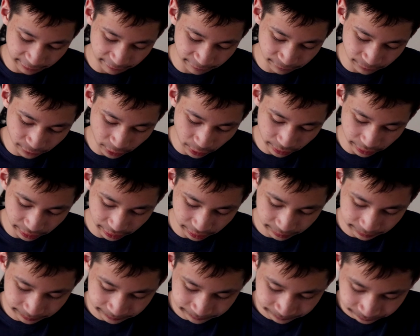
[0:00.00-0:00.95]
and forth
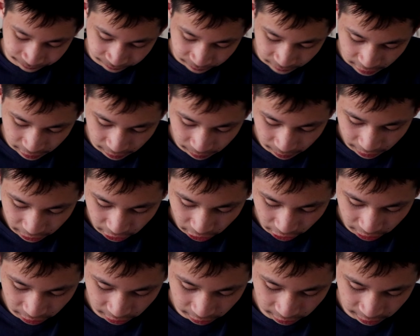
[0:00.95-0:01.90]
to
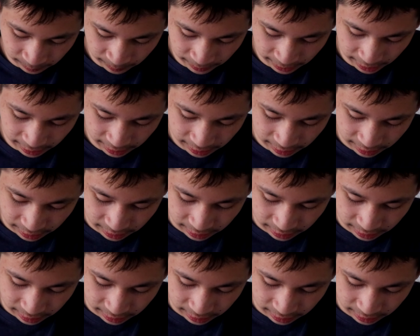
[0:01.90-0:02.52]
adjust the speed.